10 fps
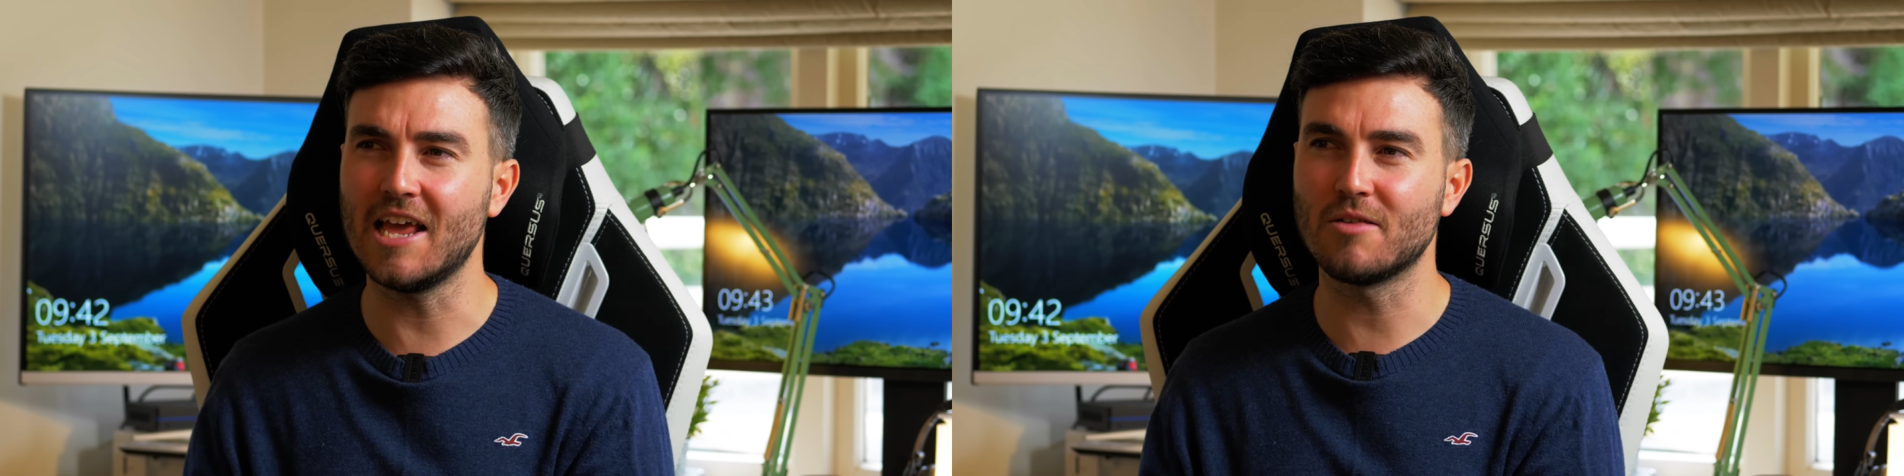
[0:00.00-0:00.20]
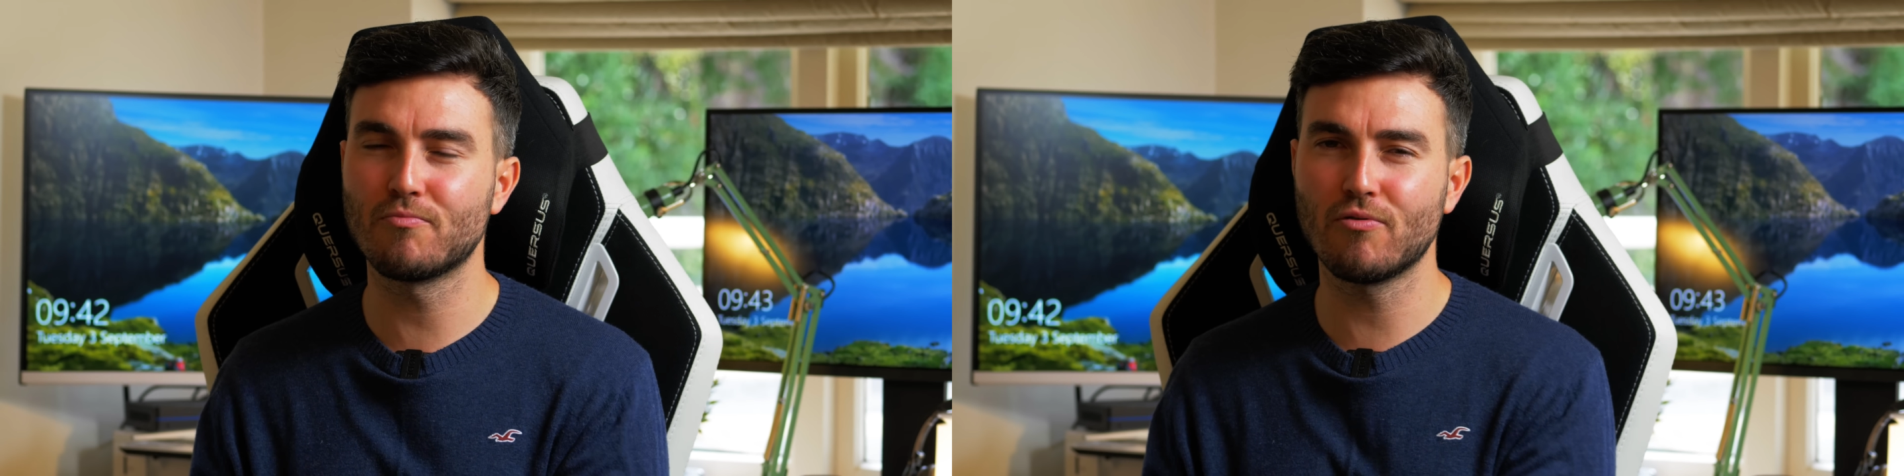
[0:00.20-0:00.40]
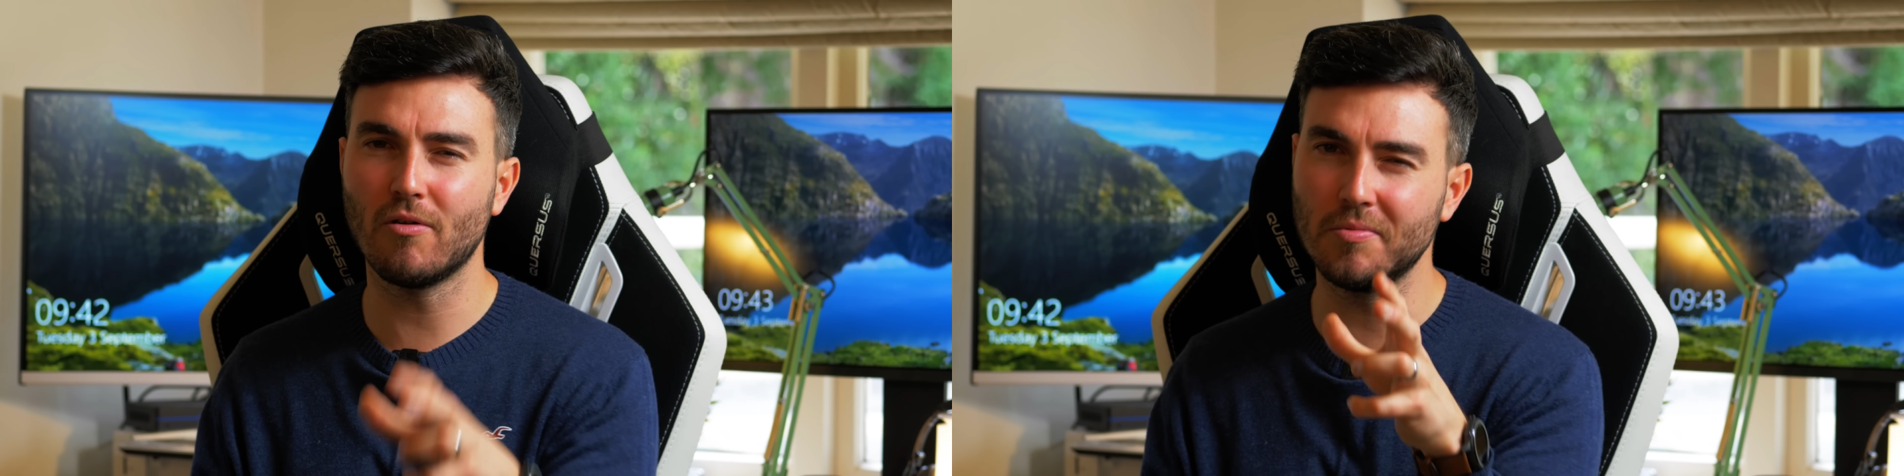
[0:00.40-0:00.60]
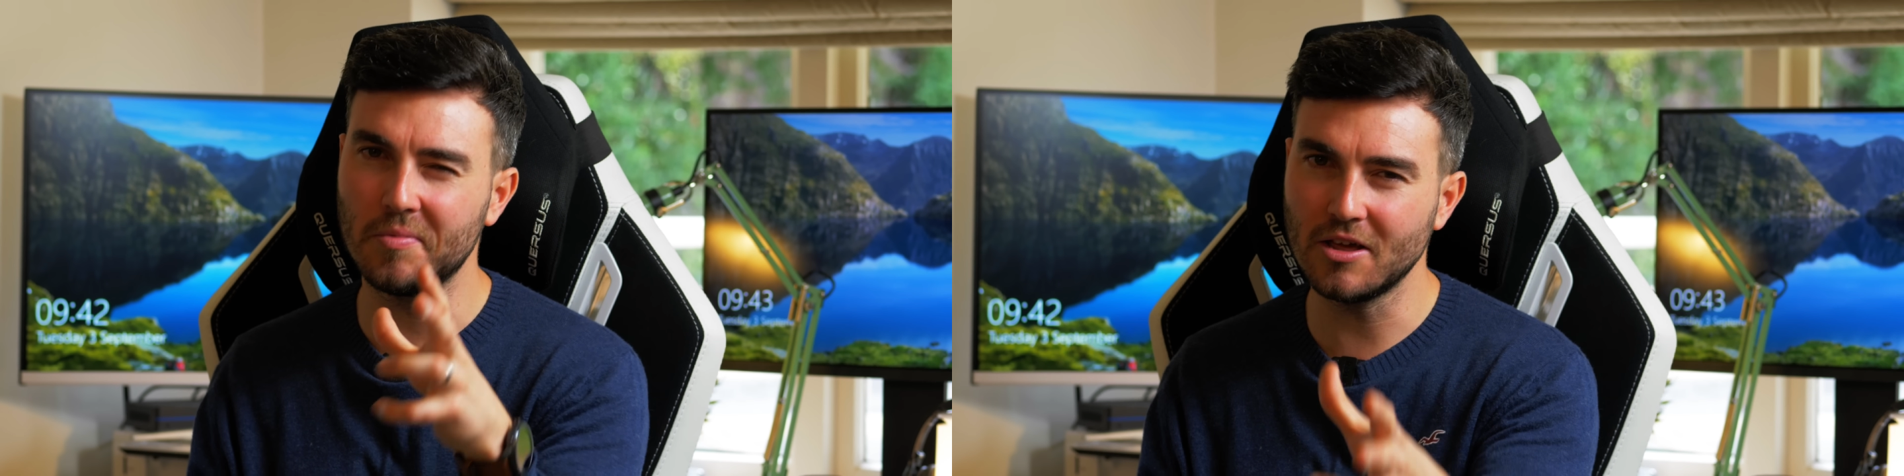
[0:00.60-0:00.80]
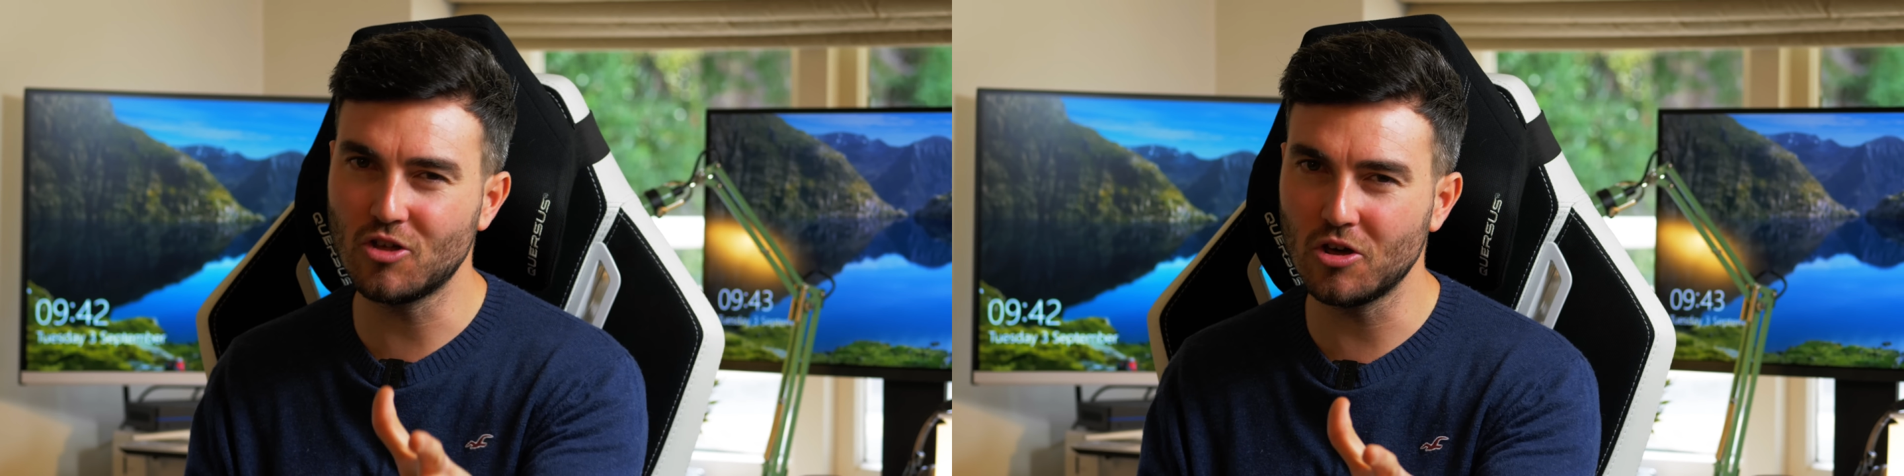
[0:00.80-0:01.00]
It's
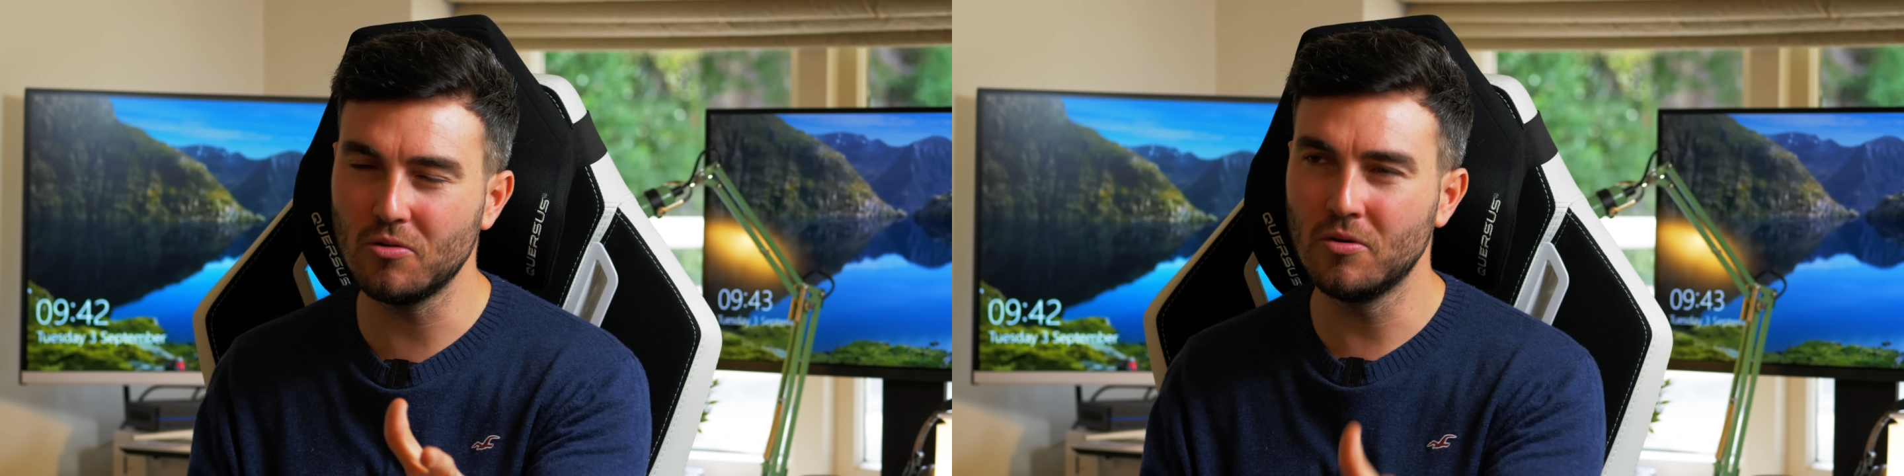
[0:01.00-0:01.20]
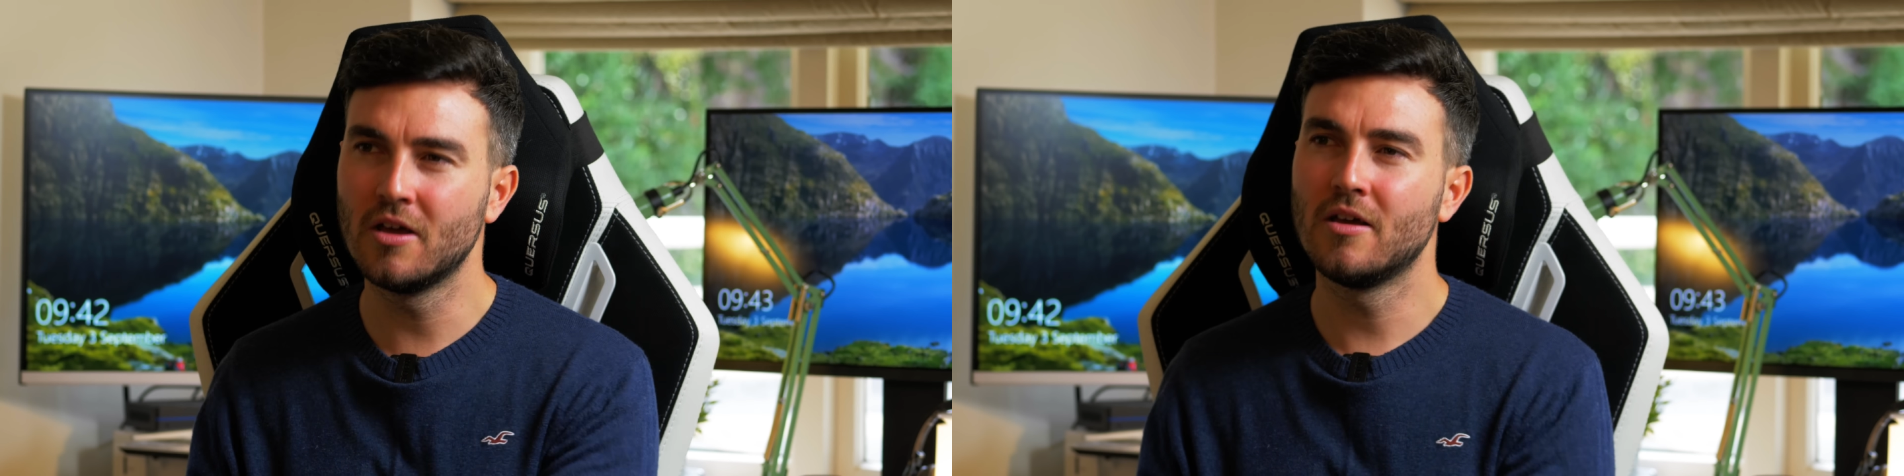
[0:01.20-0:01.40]
probably due